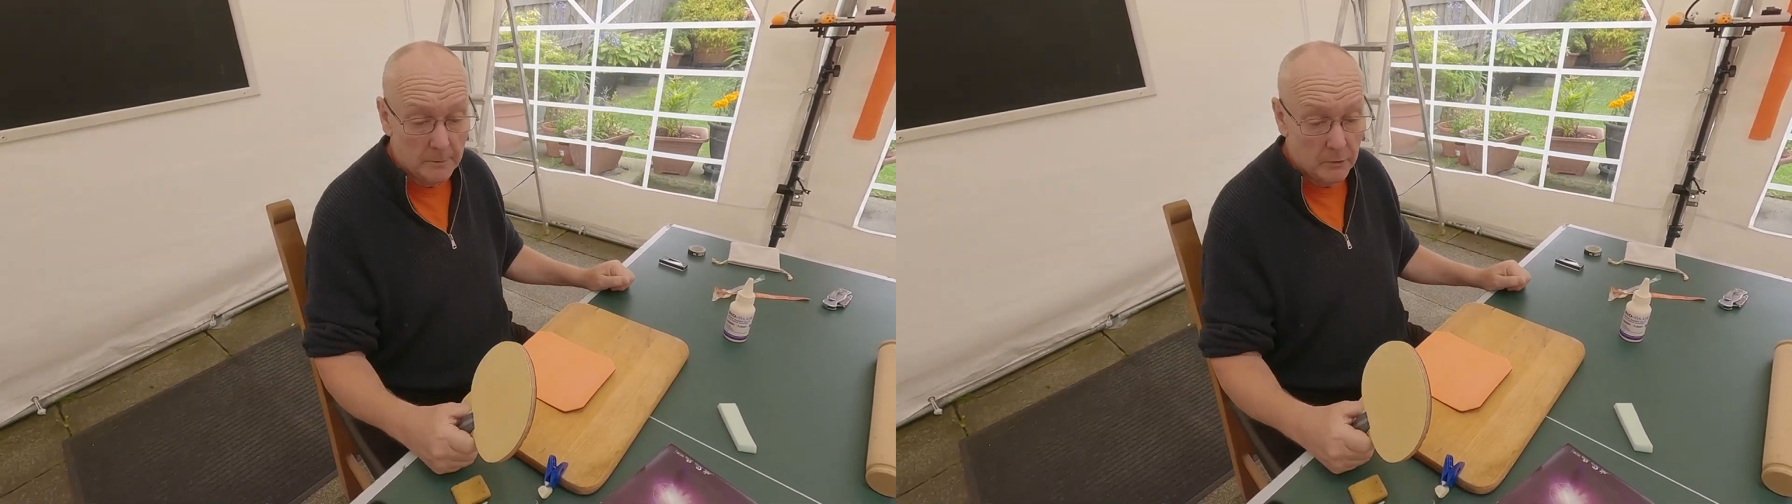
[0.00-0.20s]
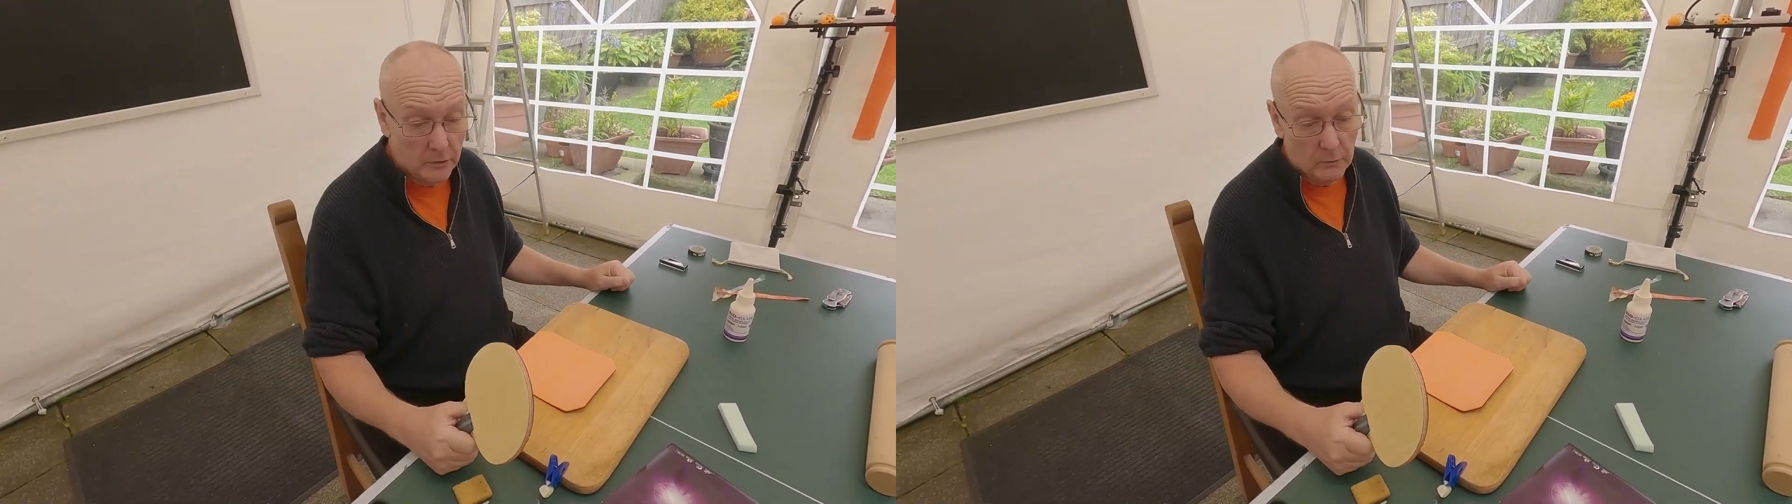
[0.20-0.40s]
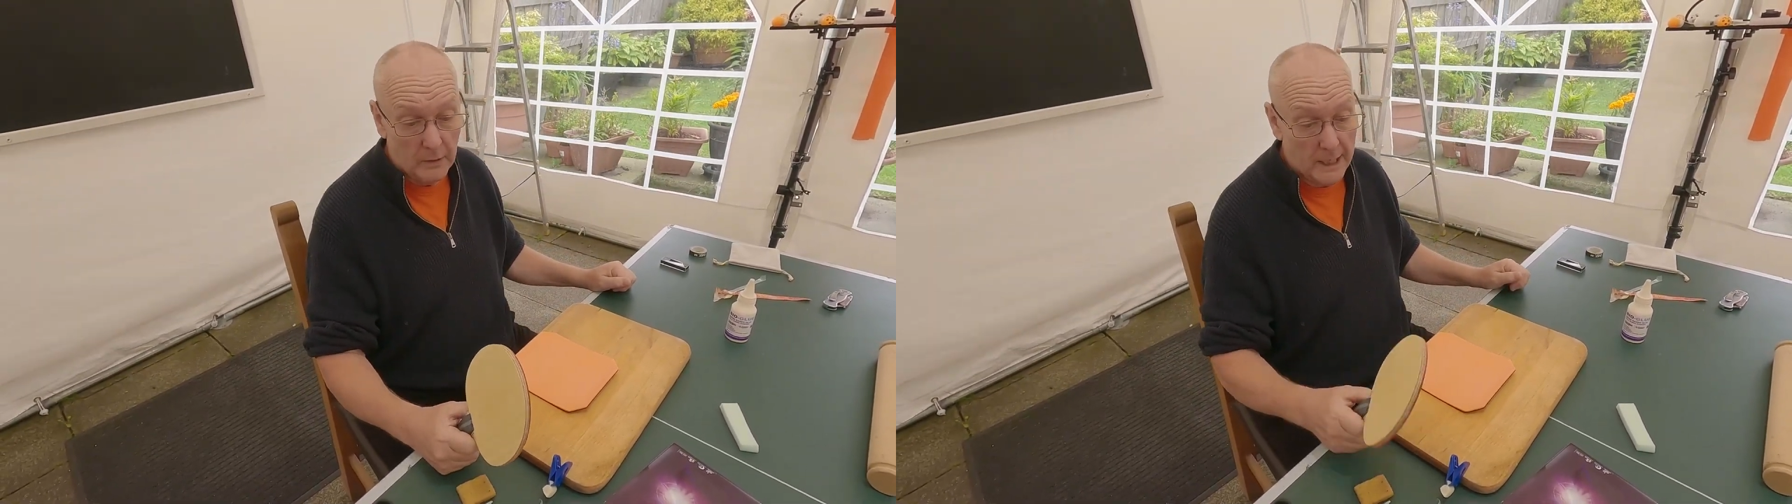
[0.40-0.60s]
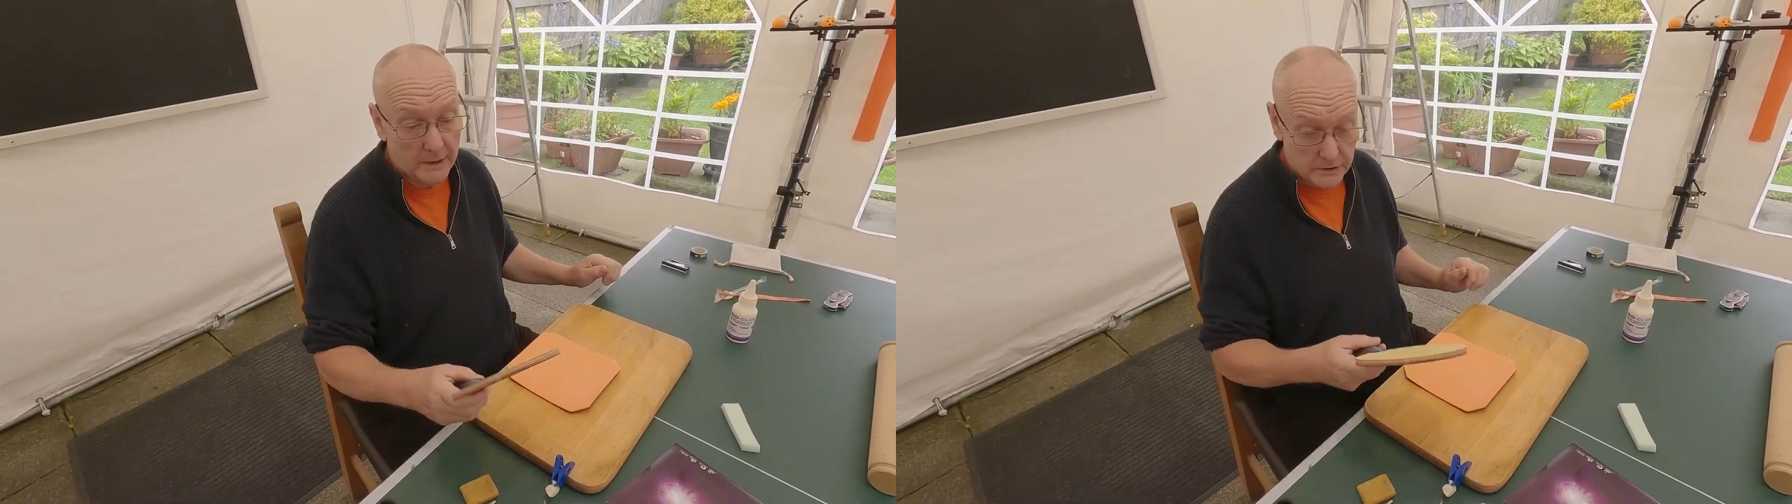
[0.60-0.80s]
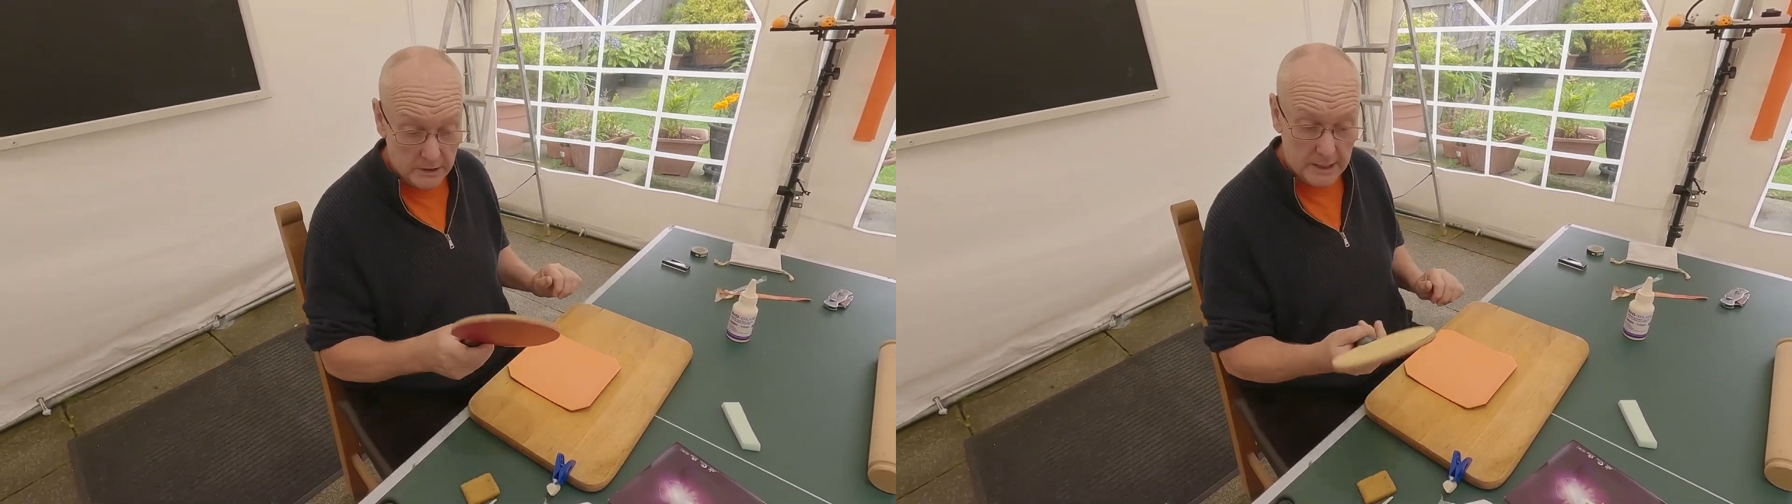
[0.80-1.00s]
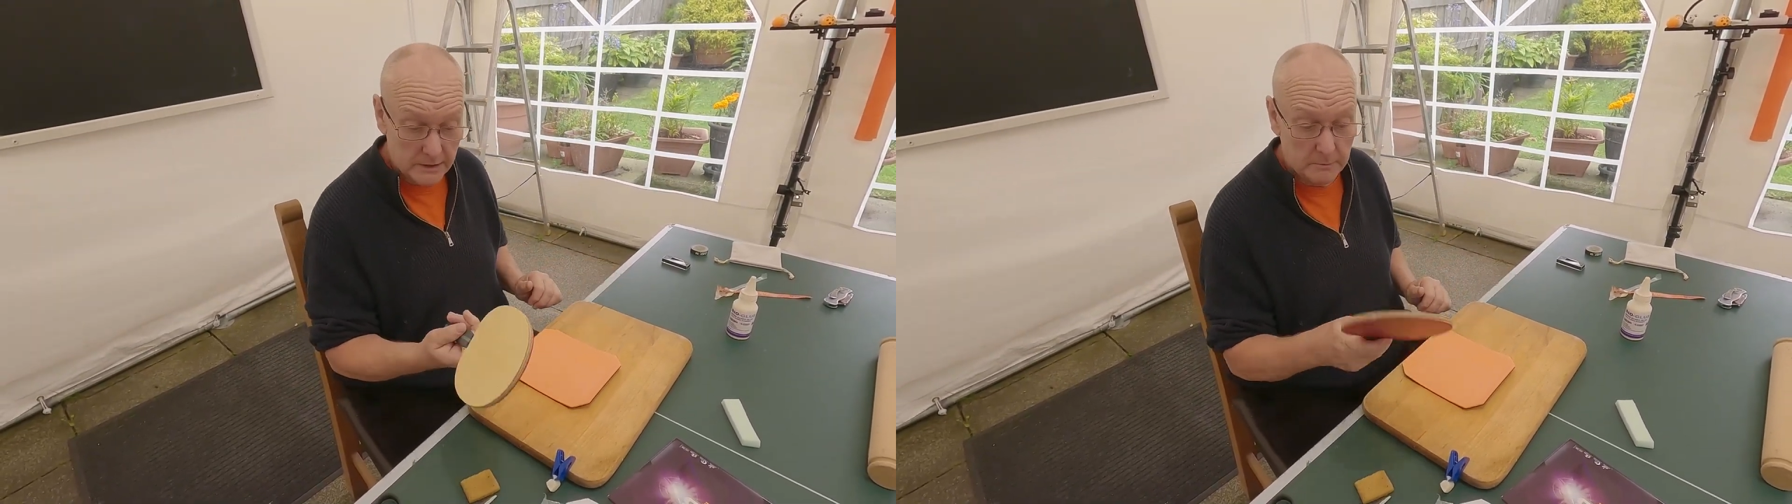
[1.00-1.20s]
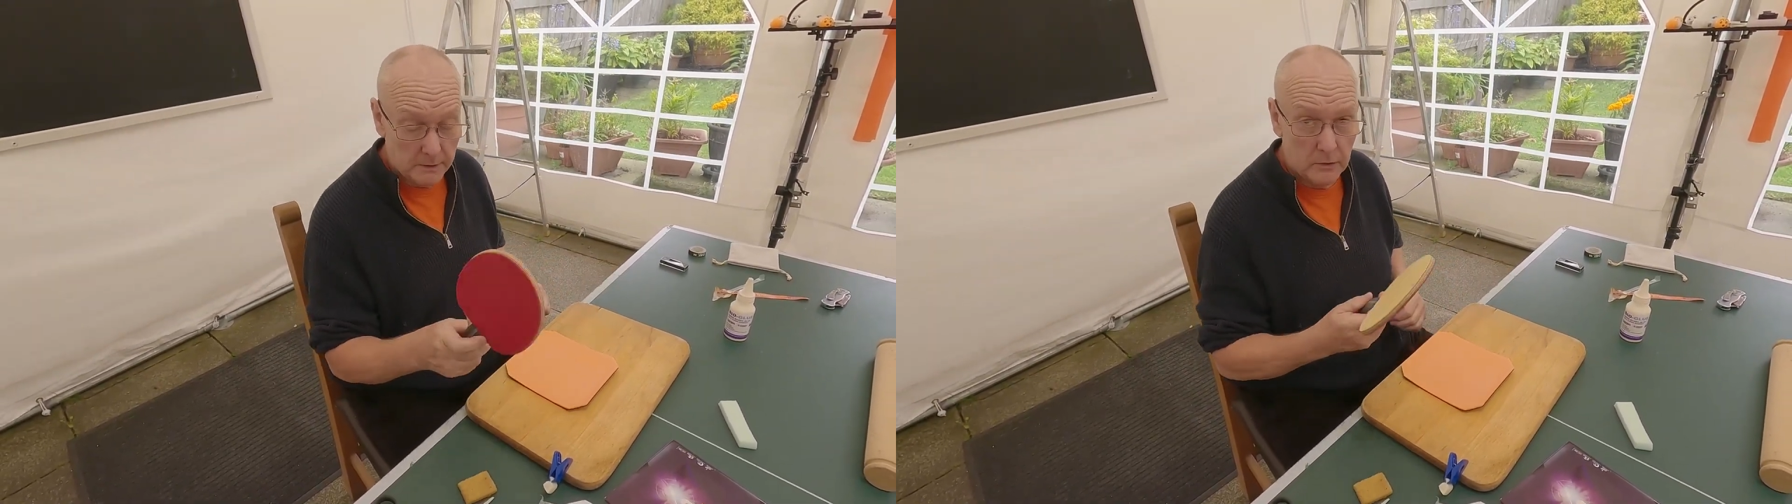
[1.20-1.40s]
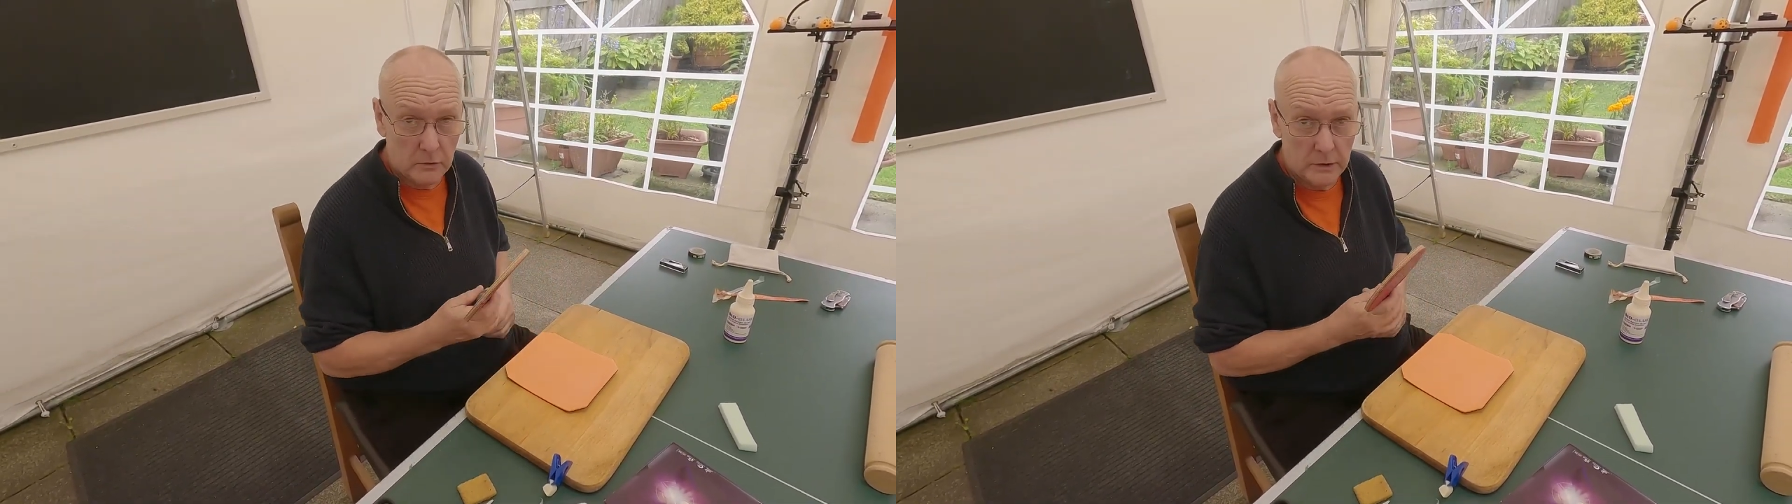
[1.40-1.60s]
but otherwise it has to be
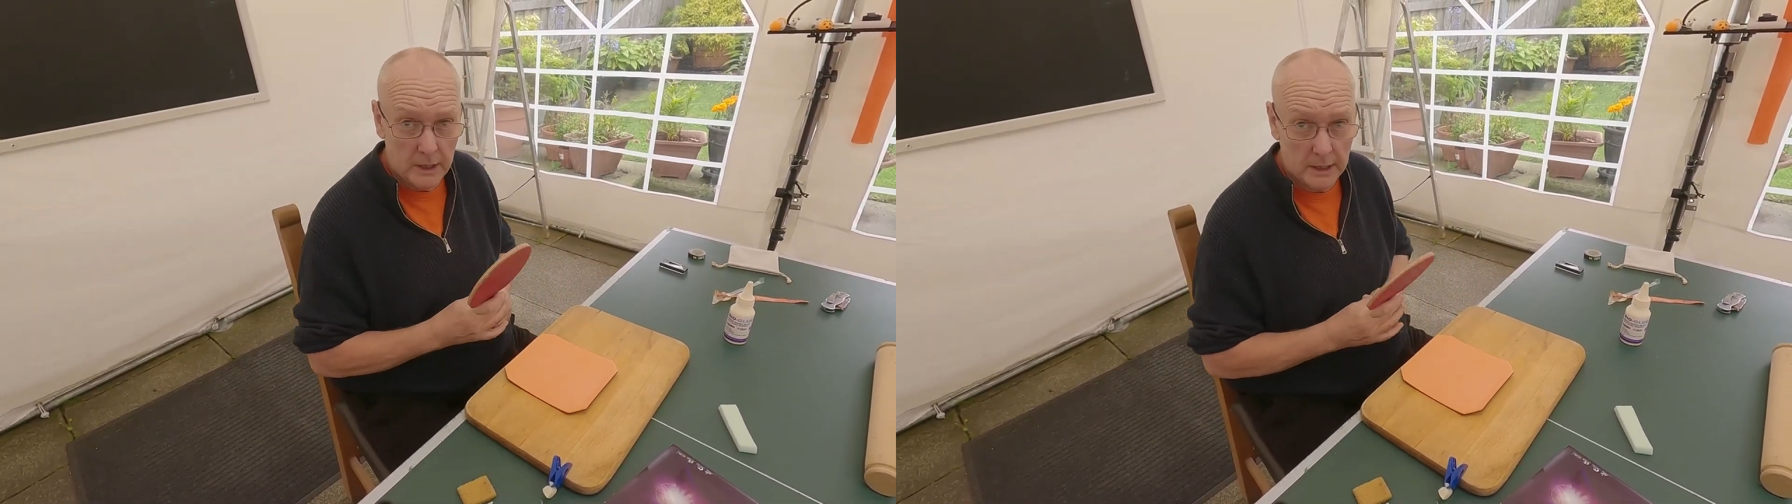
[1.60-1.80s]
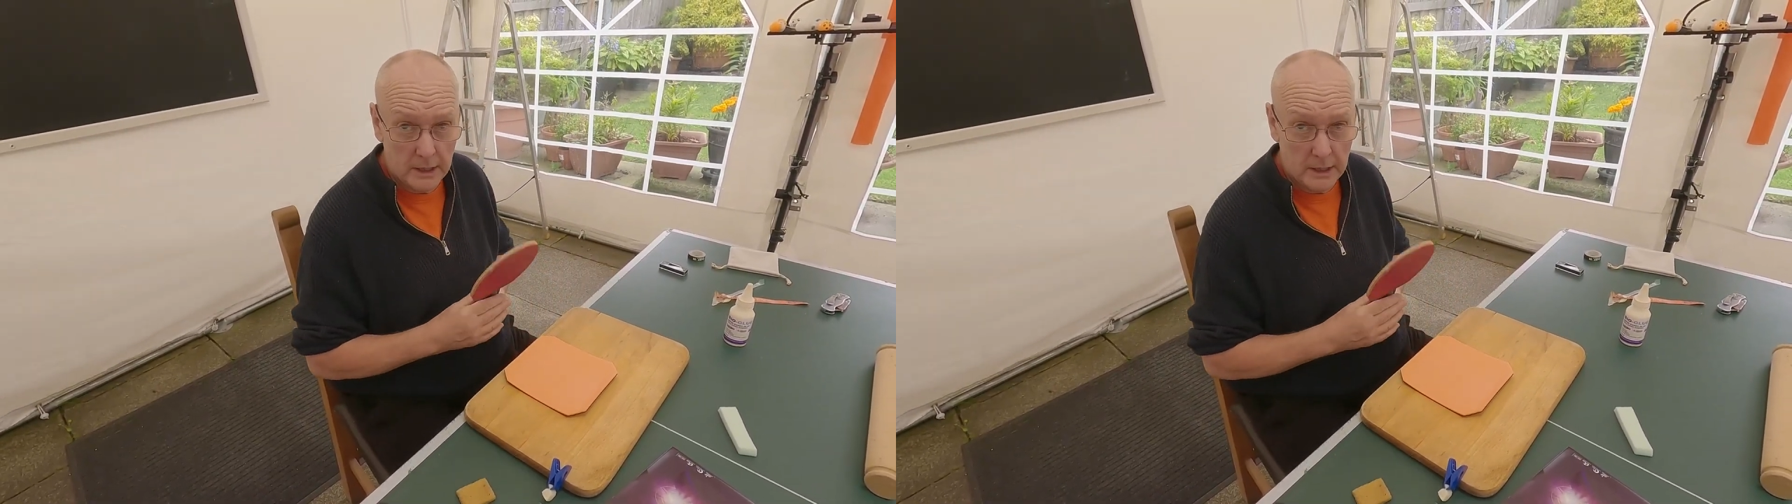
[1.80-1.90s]
in good nick,